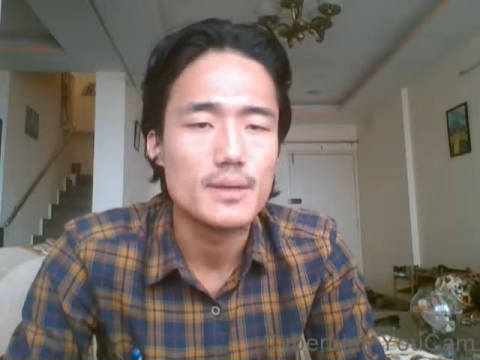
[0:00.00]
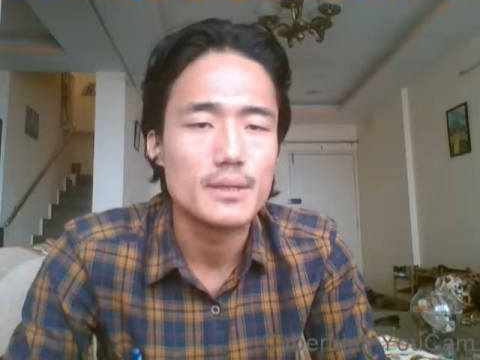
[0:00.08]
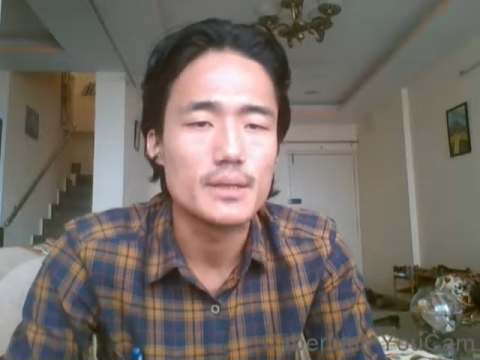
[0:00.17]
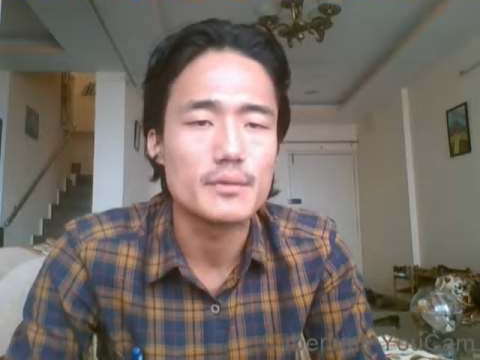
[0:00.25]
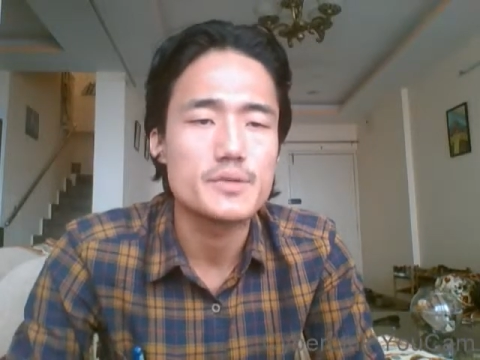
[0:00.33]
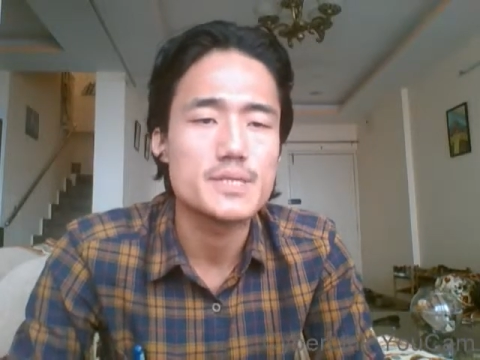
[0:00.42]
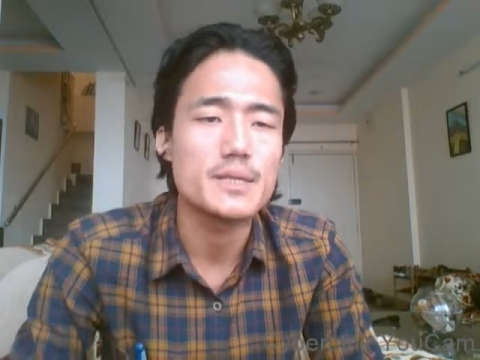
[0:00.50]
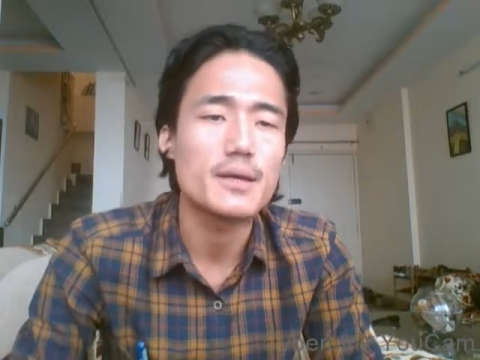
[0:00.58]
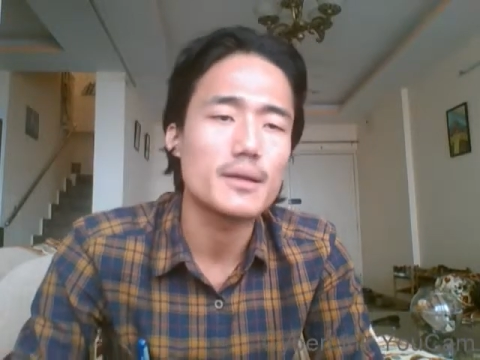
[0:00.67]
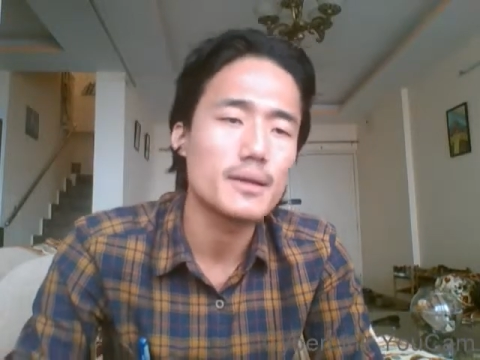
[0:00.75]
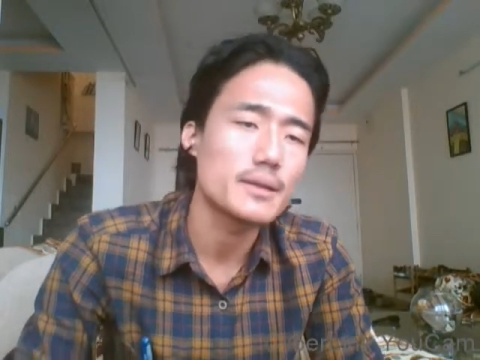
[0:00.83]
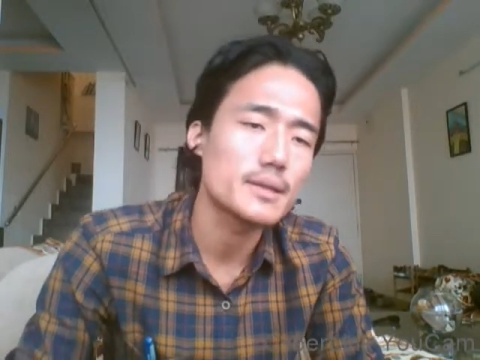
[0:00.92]
the Krishi
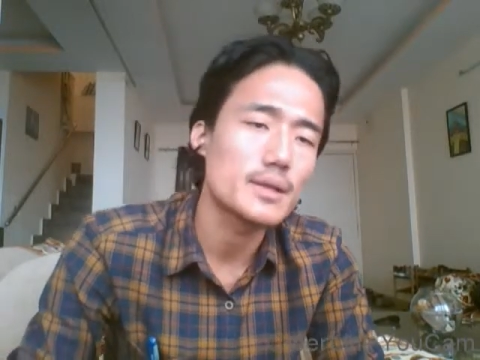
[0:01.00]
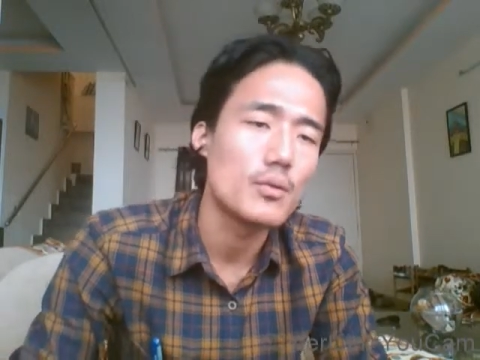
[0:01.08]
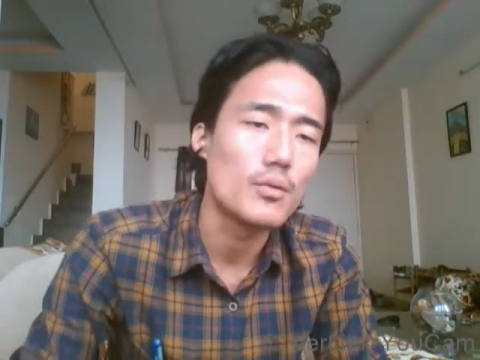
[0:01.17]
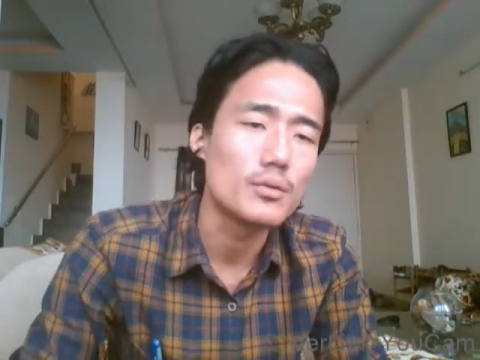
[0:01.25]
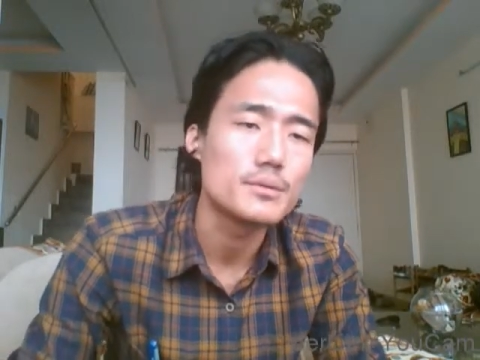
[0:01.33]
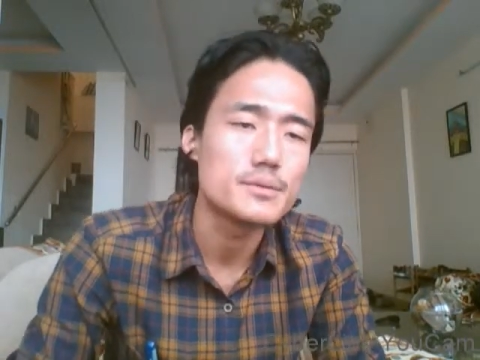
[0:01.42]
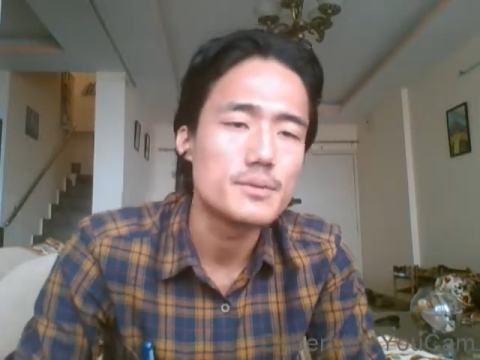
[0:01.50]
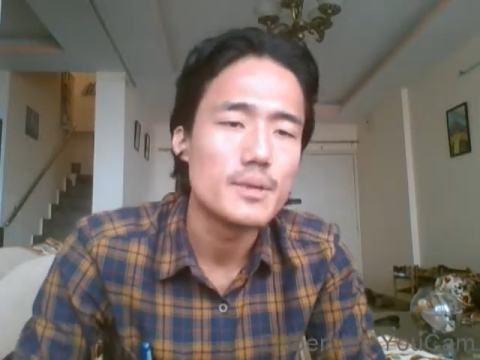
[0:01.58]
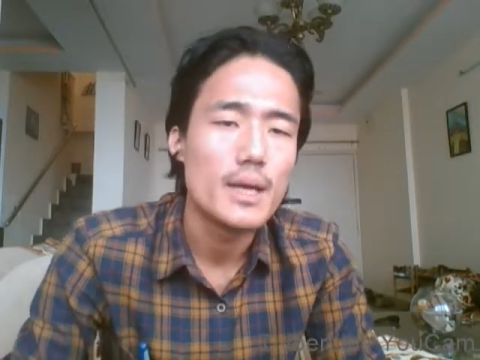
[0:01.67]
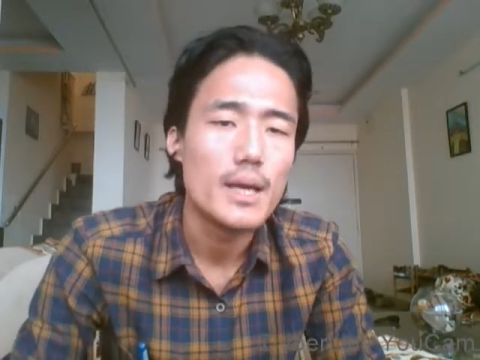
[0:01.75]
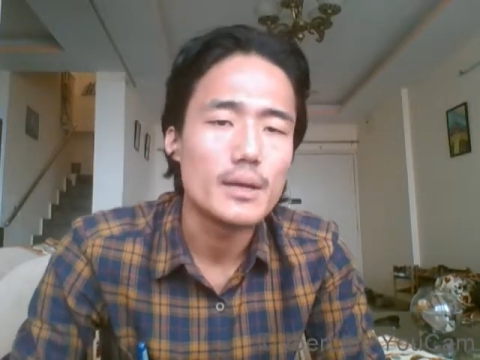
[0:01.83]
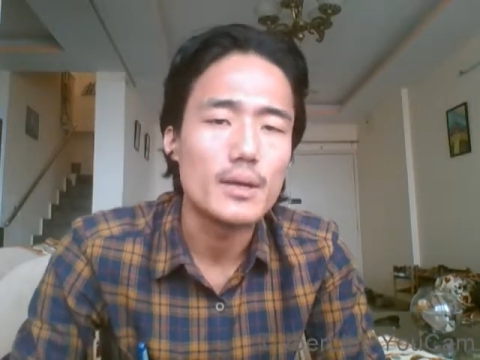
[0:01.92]
Karyakata hold
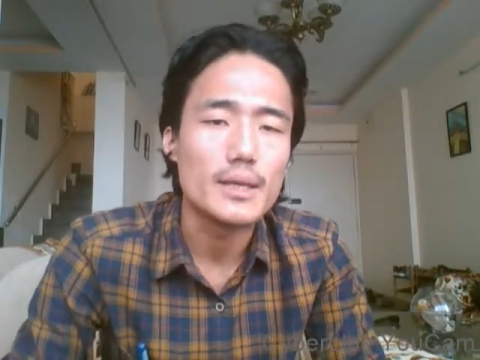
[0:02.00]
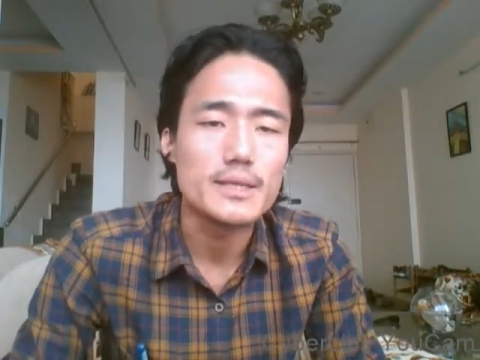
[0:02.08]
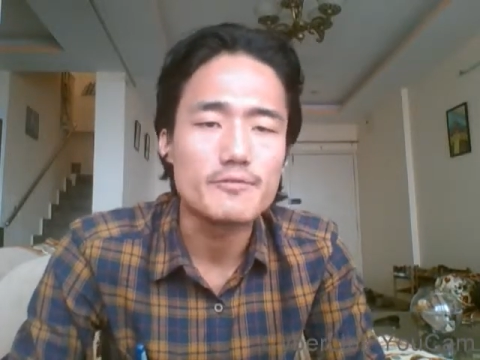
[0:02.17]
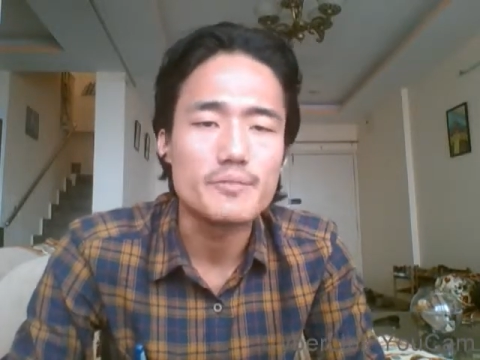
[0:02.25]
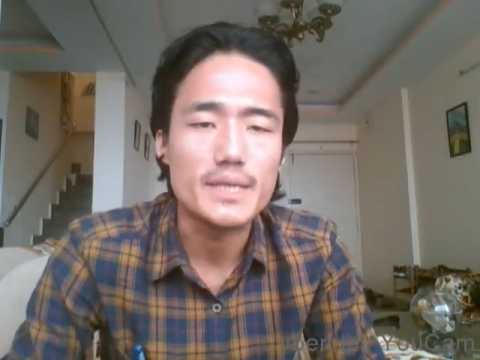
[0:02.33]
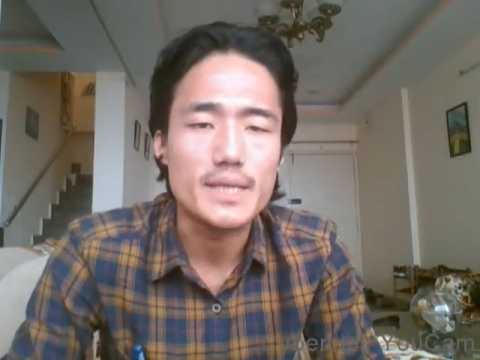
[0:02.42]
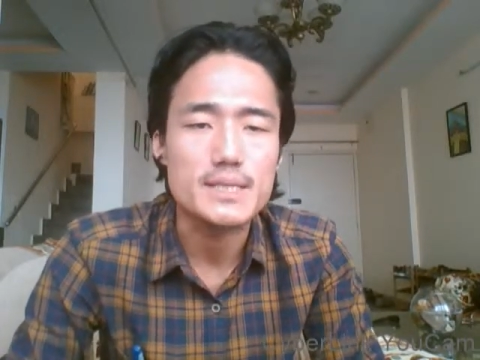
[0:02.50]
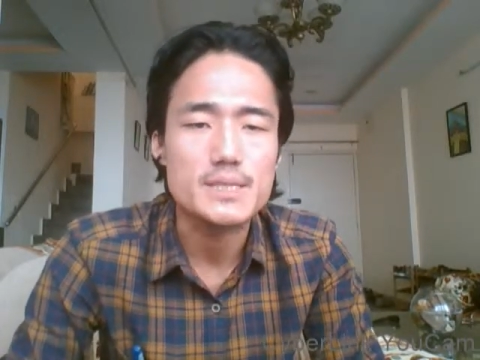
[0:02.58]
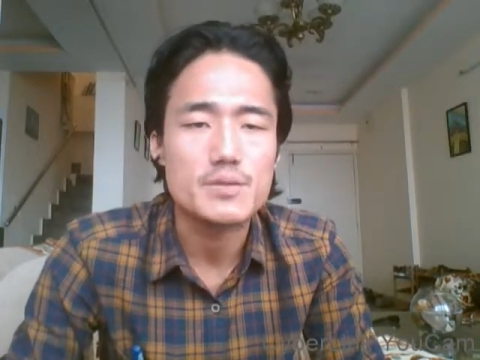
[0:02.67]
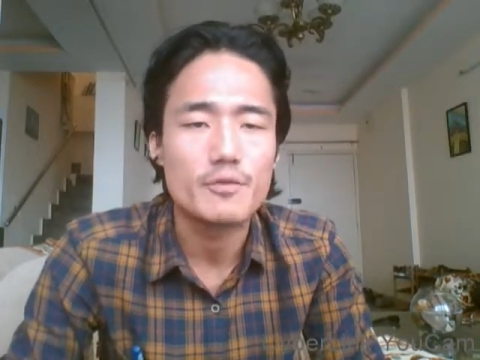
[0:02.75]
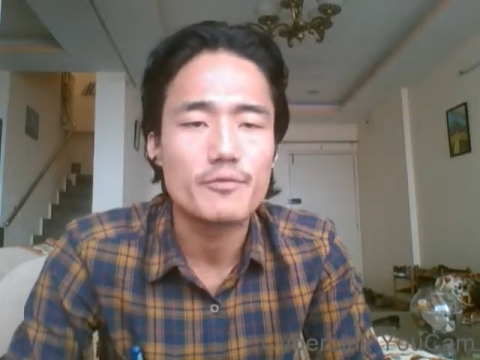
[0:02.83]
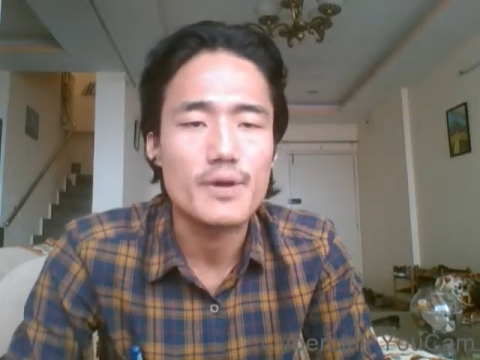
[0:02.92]
collective
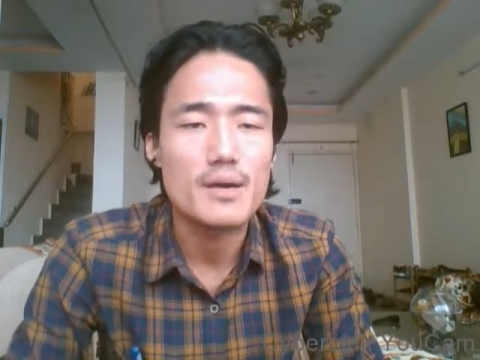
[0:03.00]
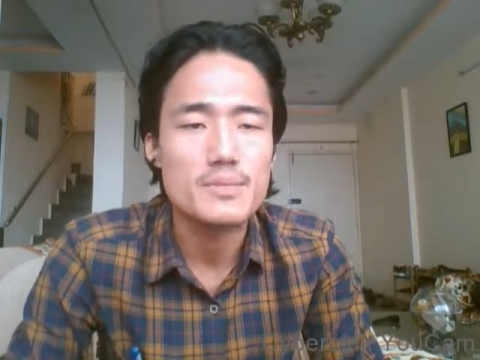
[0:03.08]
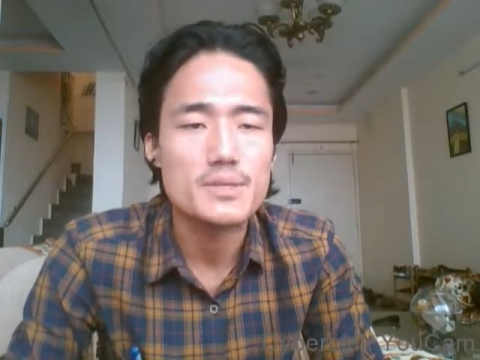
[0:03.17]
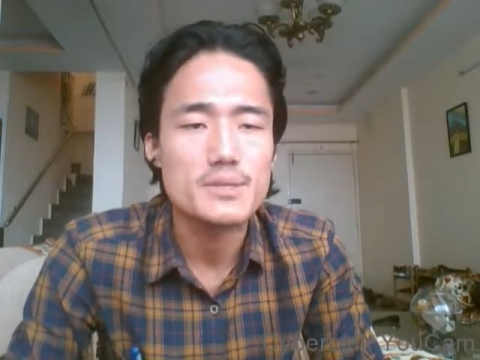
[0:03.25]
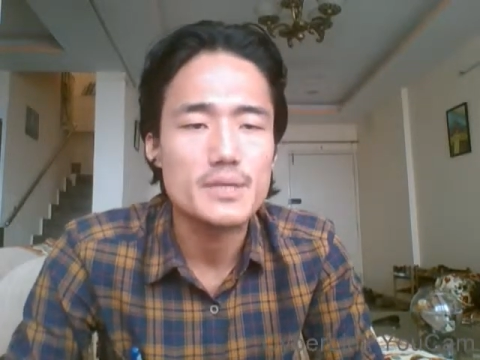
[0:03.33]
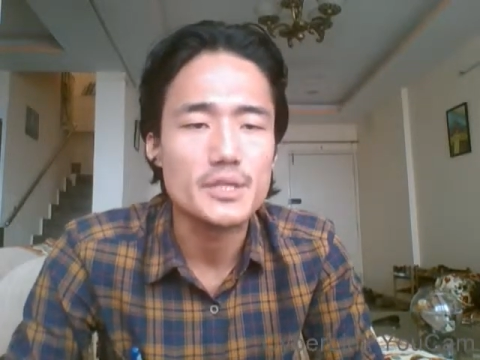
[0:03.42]
meetings of farmers